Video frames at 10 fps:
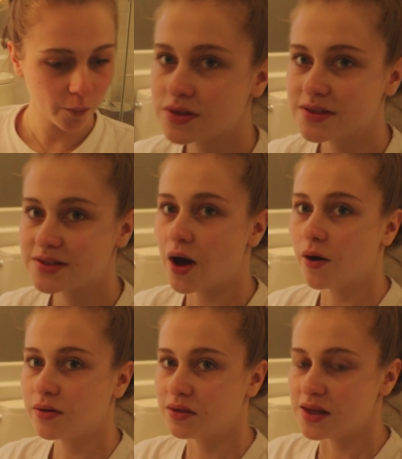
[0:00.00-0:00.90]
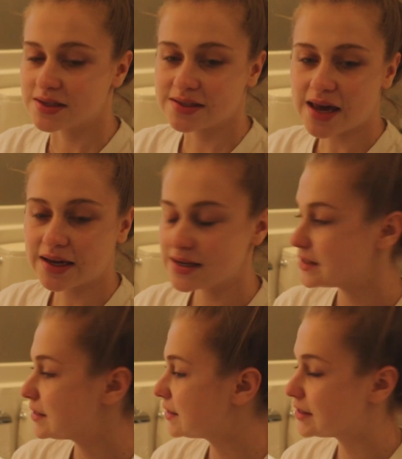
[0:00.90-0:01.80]
So the
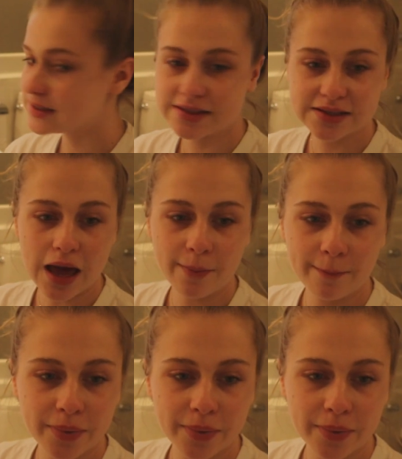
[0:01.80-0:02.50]
second step